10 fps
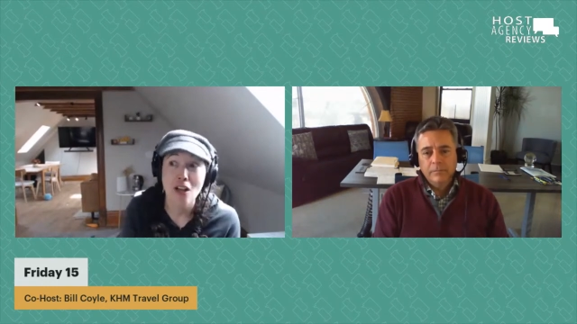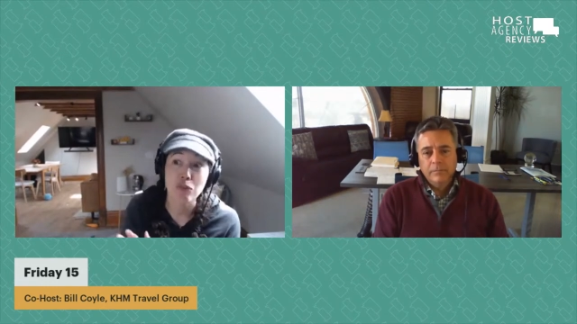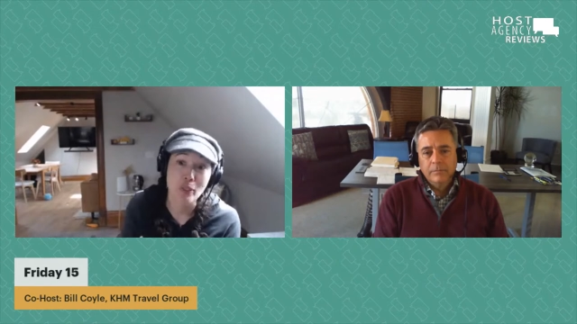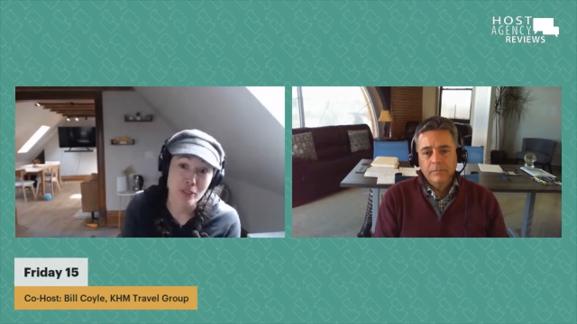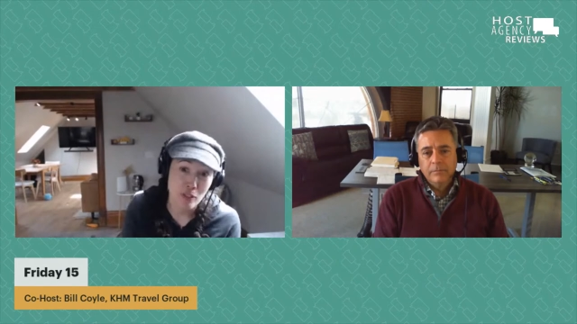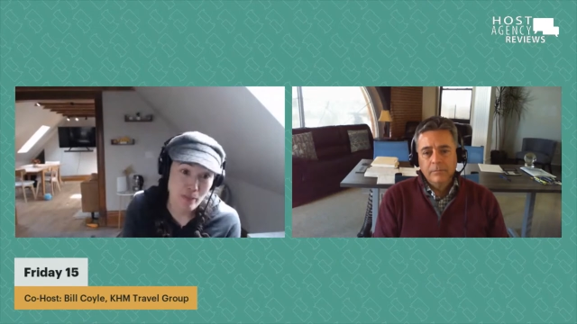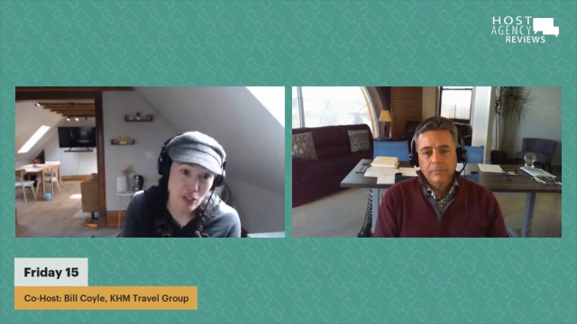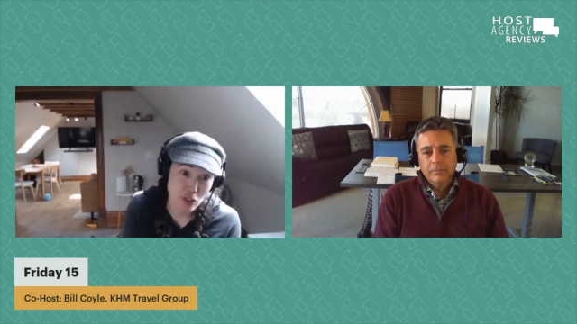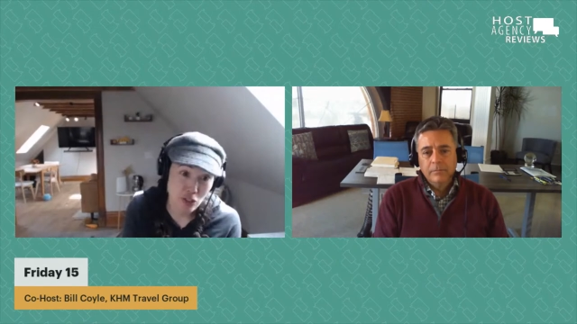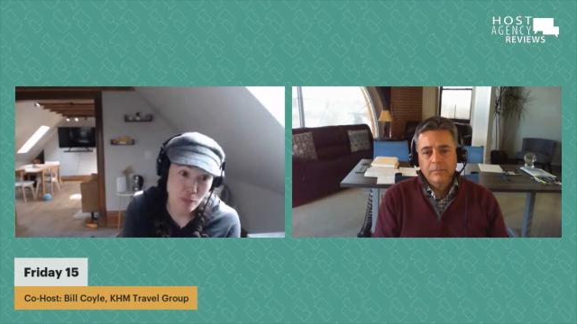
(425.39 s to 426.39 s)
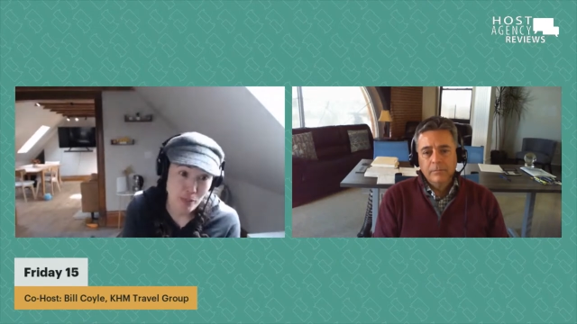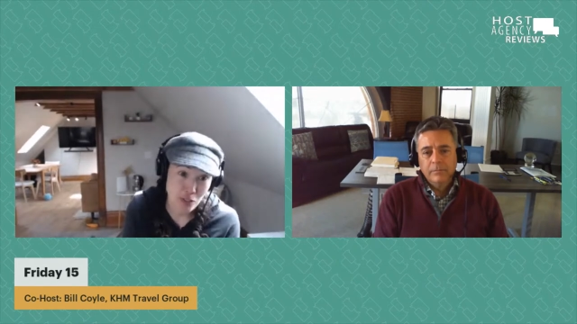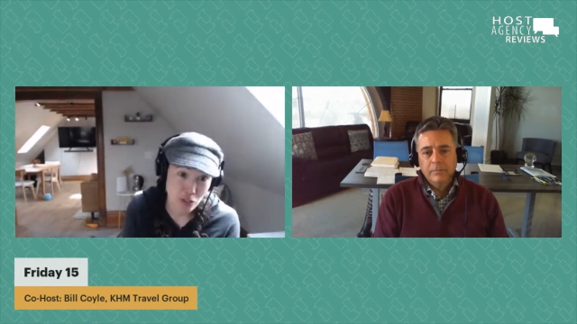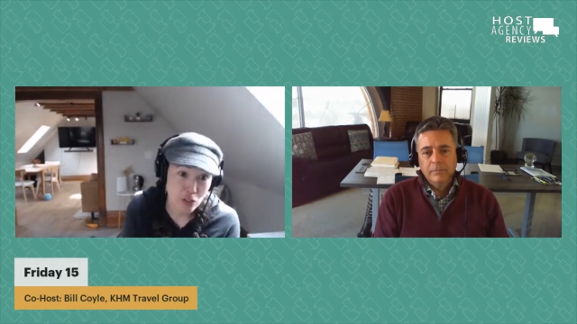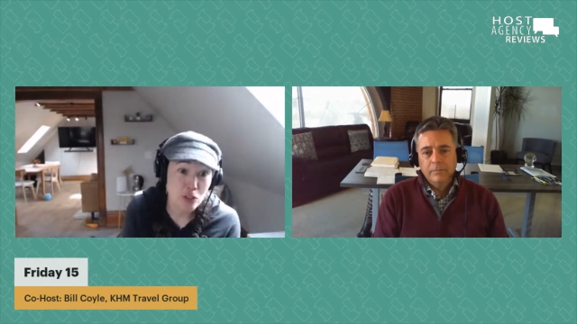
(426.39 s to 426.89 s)
Speaker 1: of what this mentorship
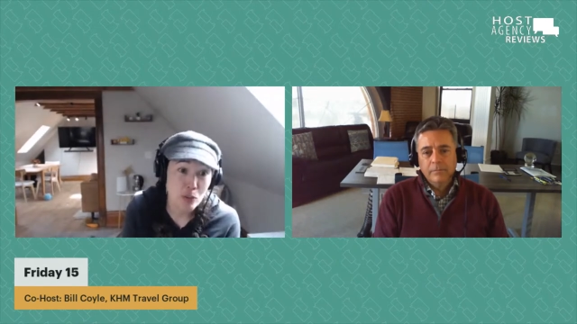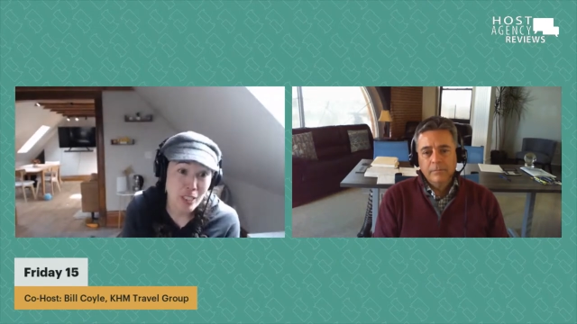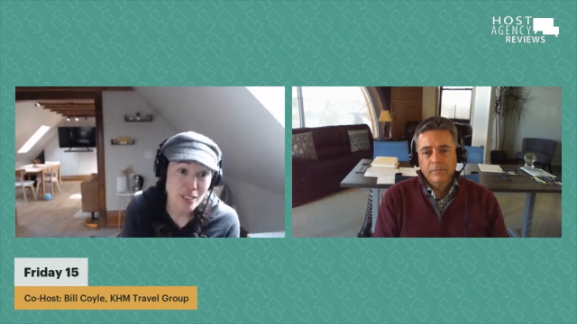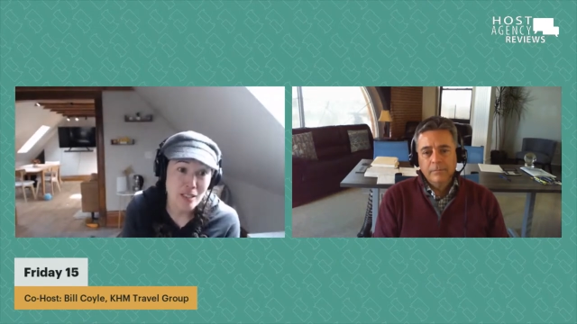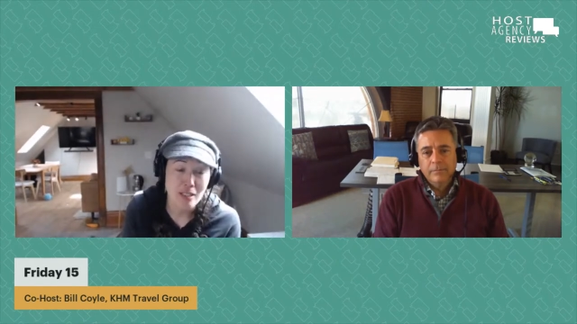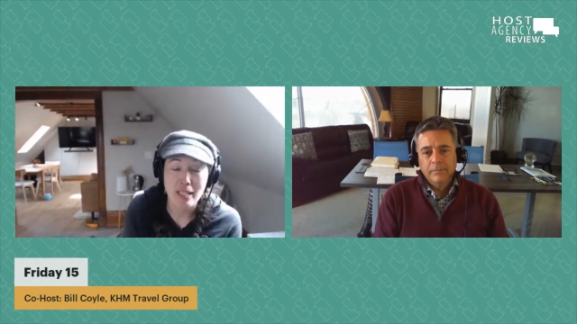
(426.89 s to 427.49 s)
is including.